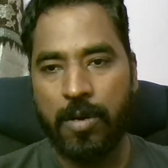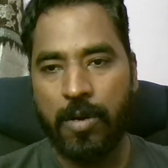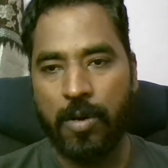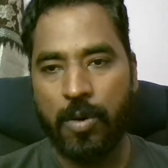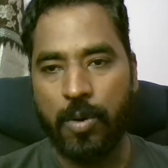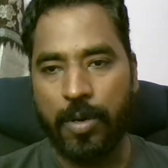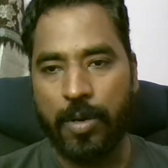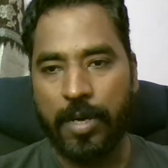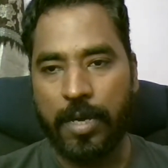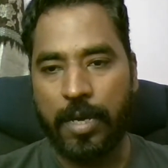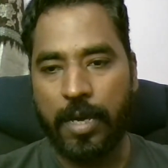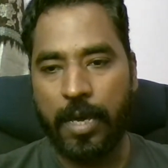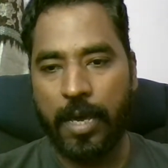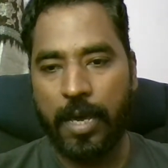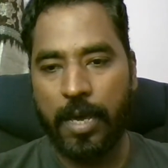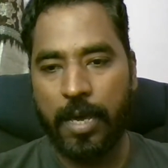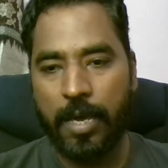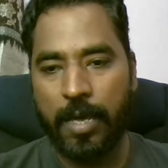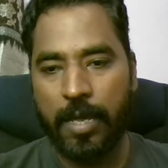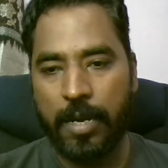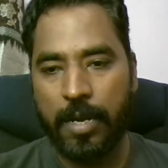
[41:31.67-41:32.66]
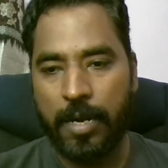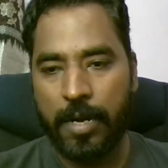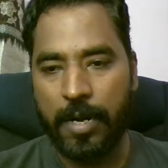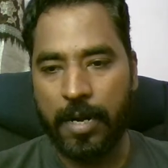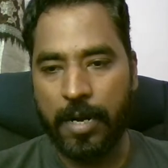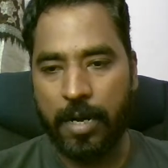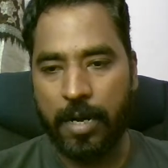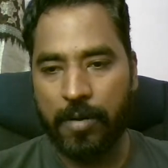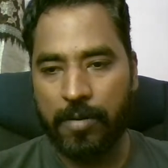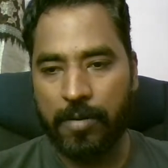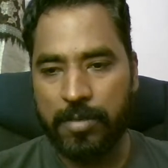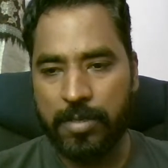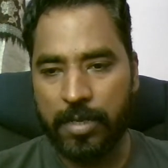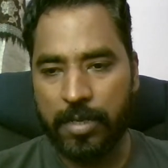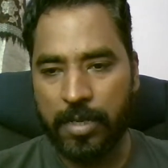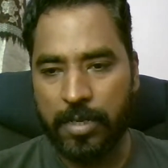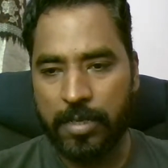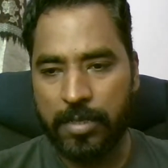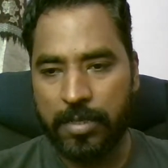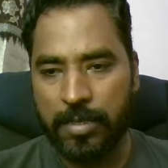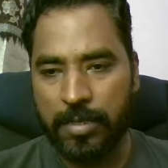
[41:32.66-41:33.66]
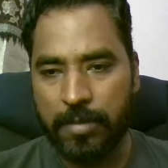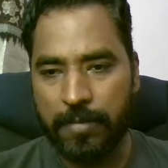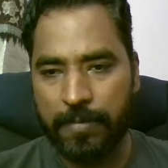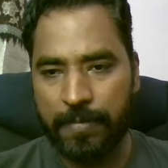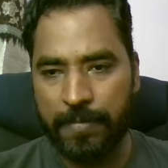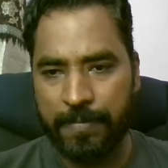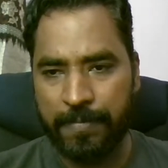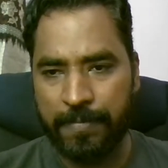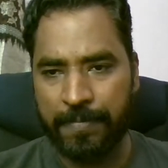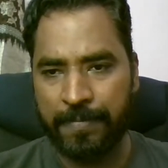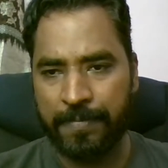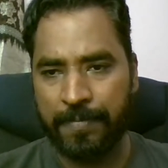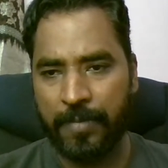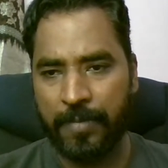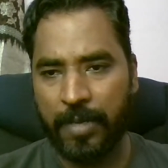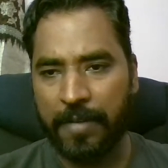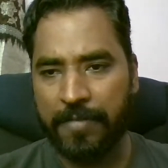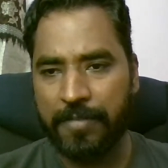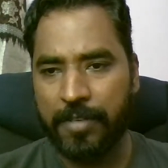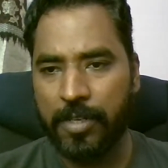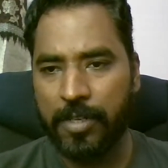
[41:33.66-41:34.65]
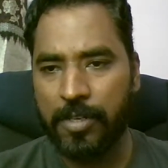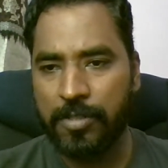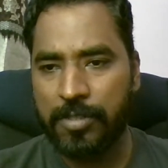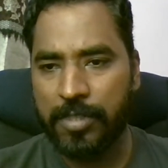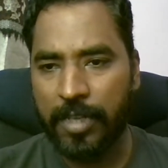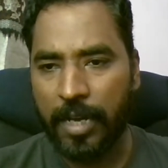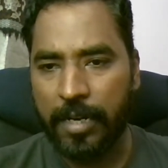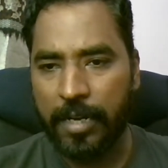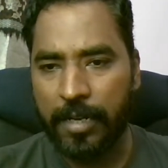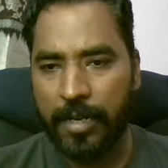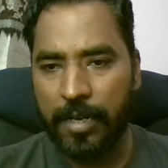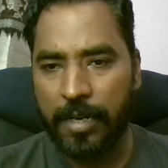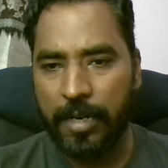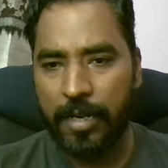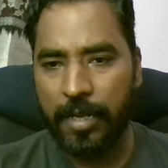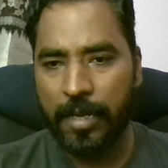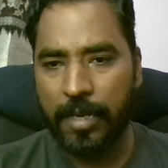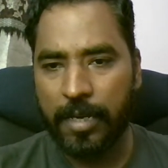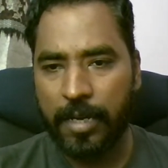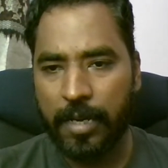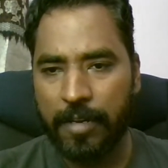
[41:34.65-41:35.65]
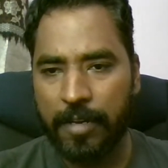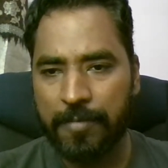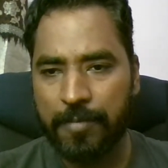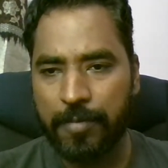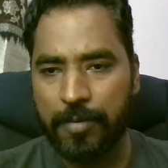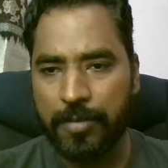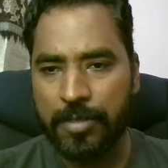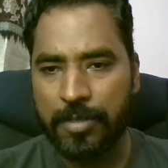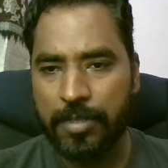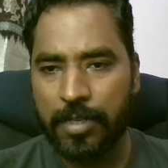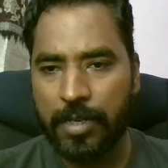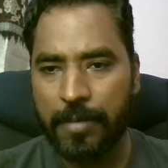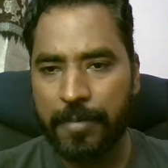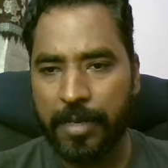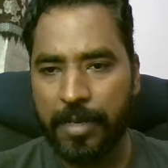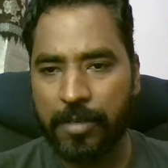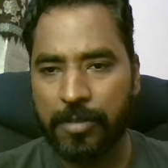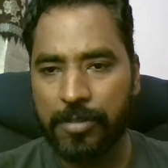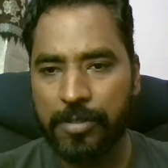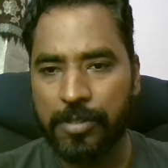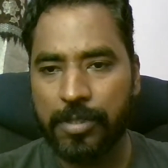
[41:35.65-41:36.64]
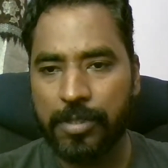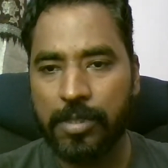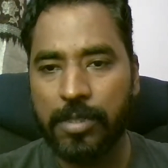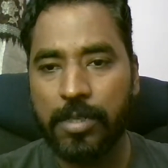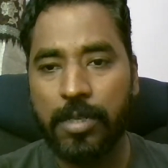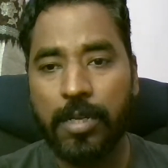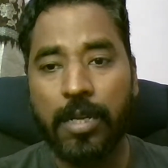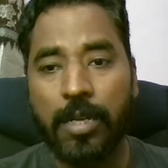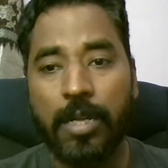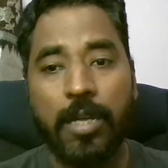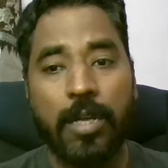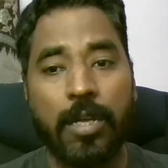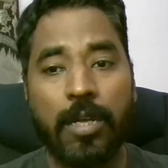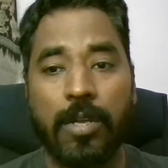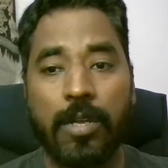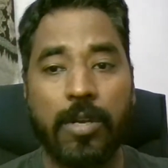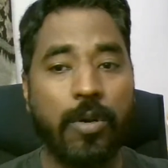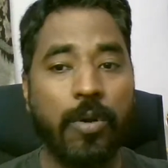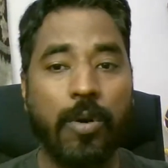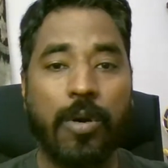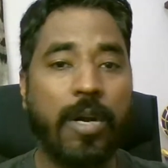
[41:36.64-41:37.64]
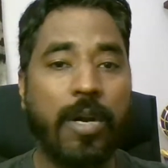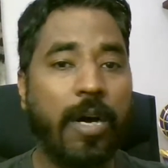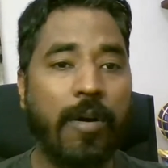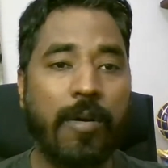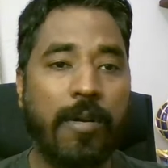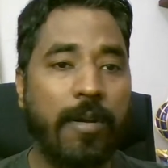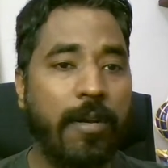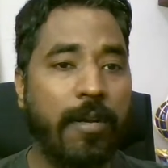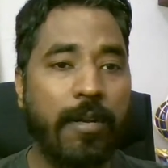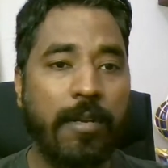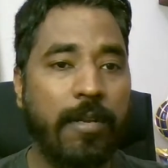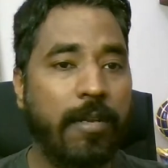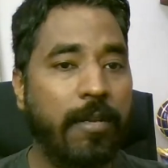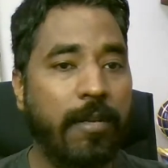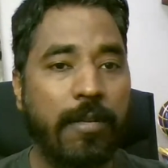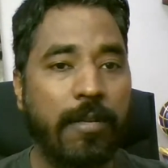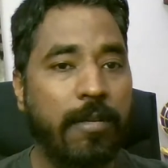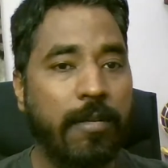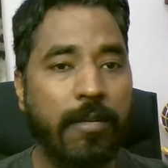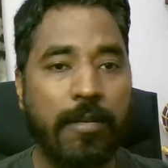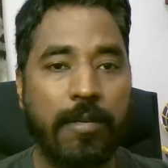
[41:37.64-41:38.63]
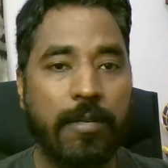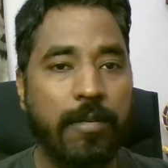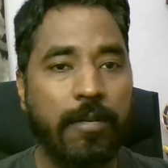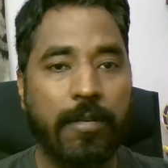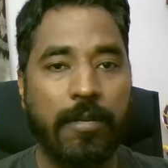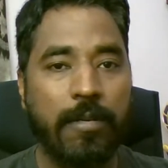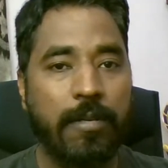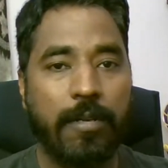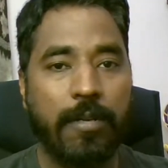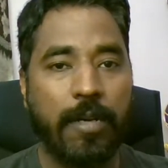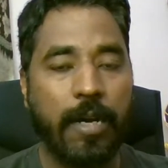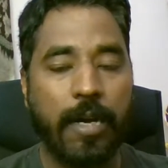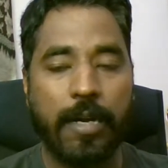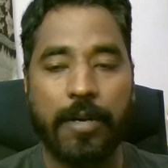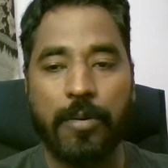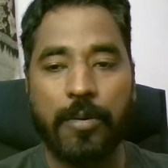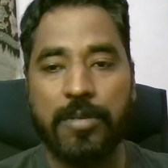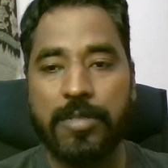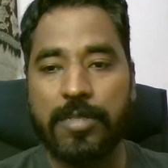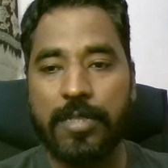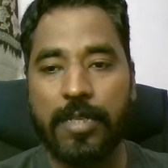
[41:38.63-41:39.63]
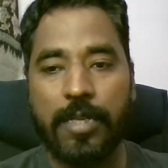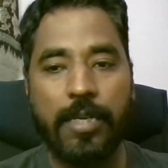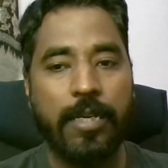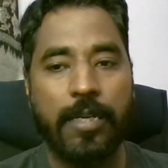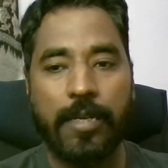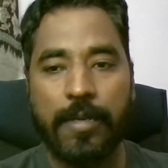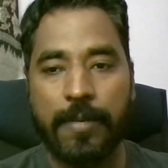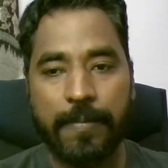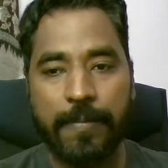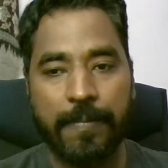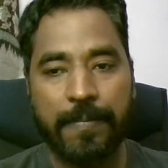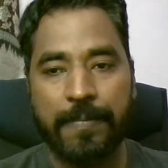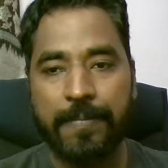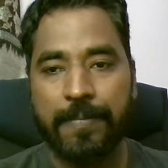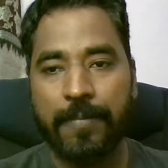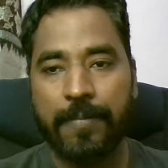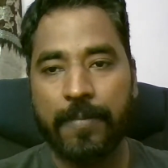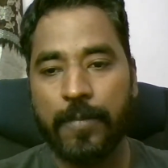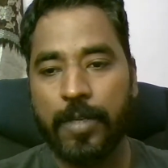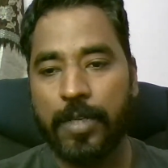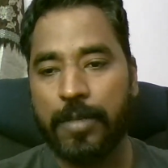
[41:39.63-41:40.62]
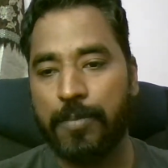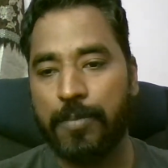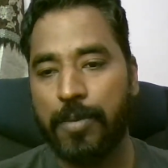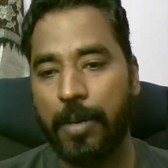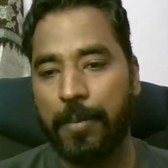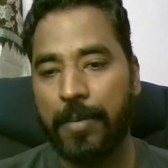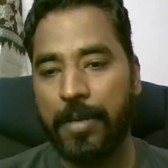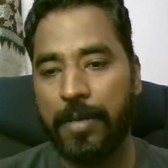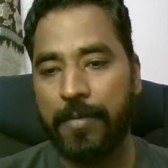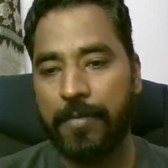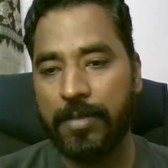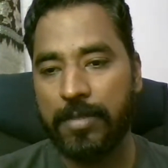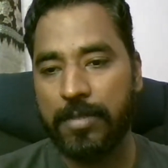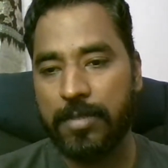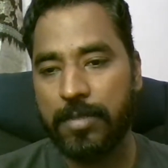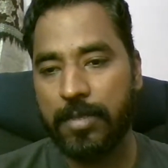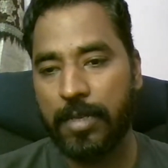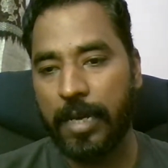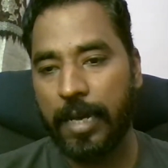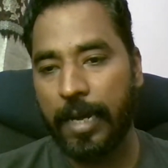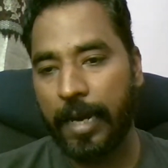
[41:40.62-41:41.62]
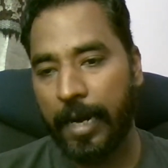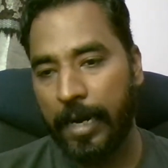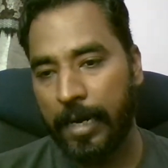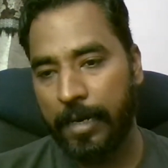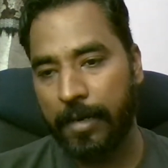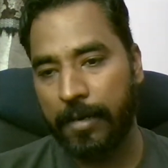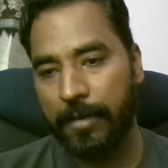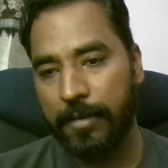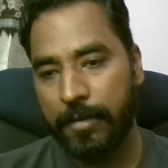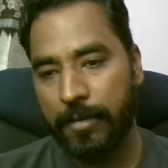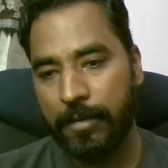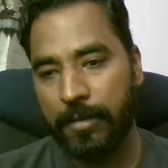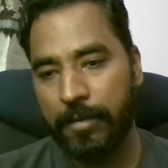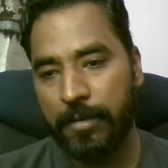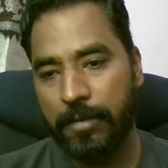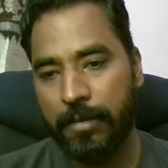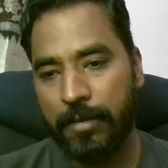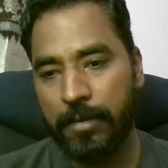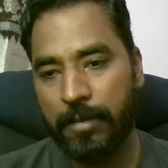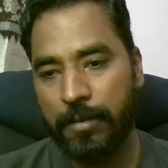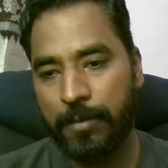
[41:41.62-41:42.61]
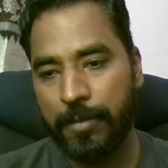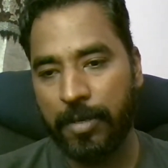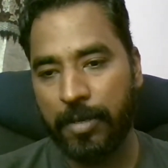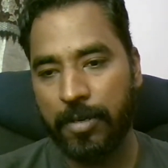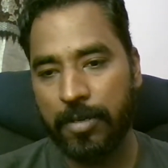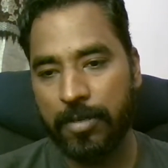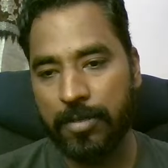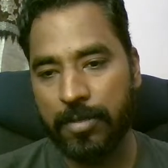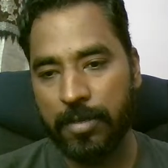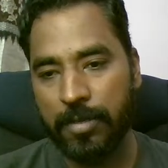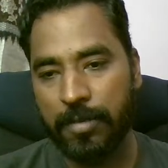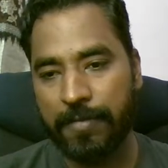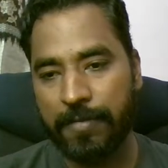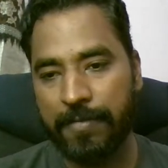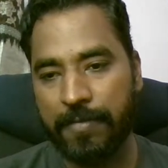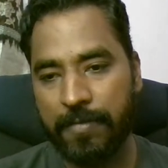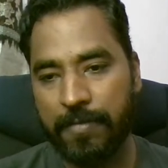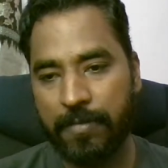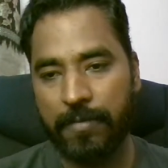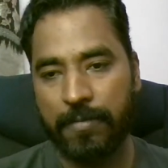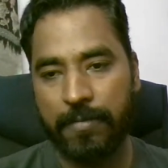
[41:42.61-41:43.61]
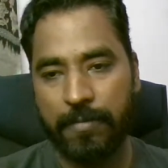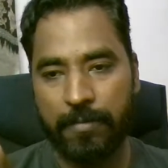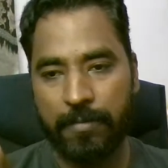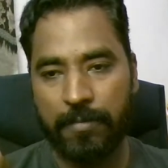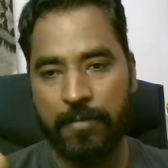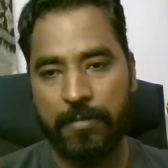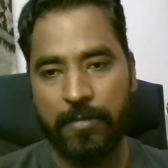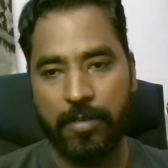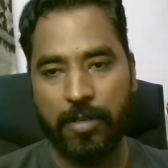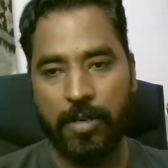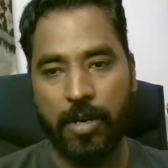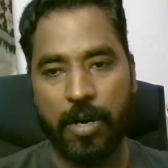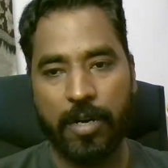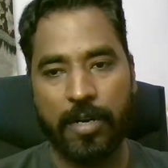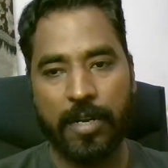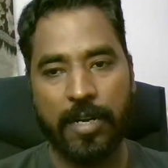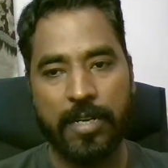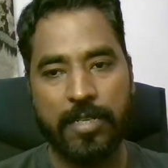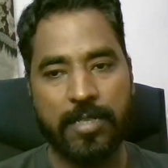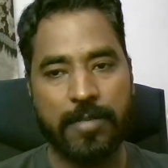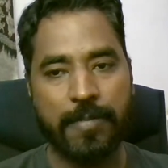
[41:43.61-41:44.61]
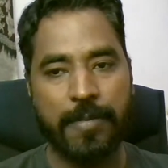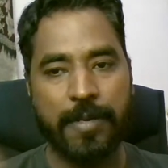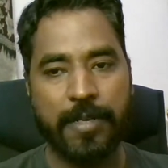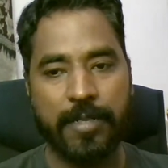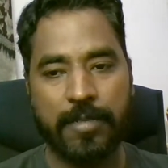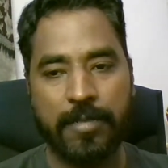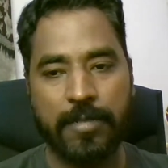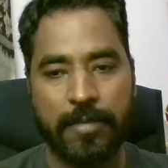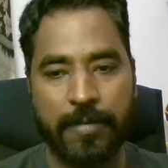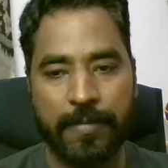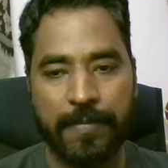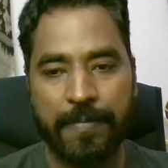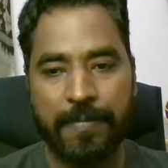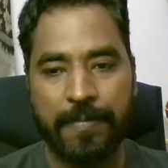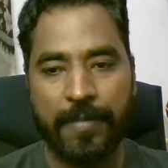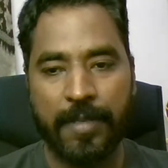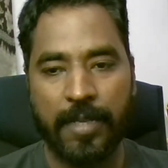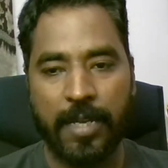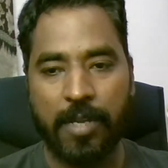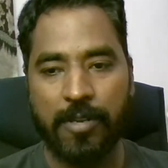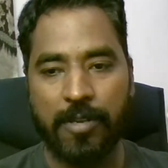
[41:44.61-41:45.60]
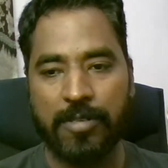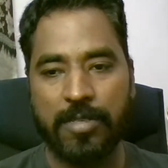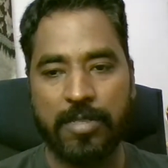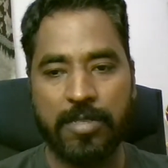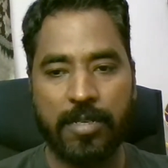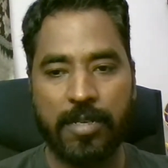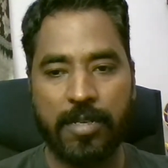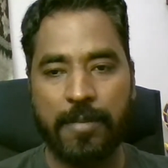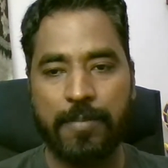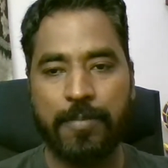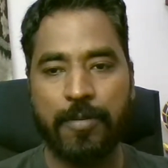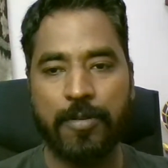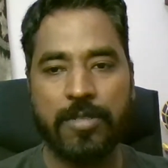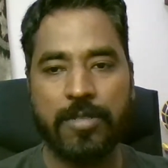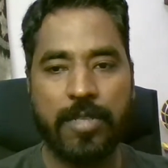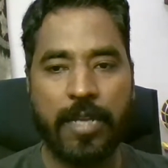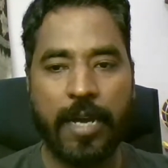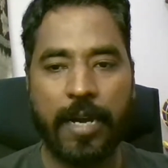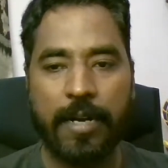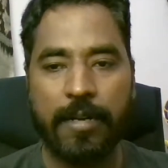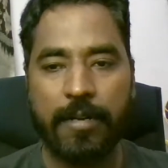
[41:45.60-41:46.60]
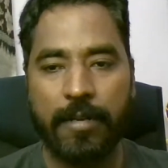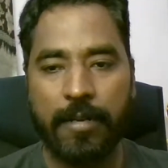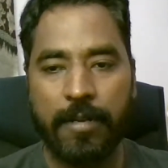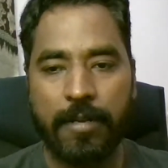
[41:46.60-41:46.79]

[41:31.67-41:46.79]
Okay, Rahul says, after your channel link, I have posted my question. No, Rahul, I don't see. It probably is held because of dot and space. Can you just repost that?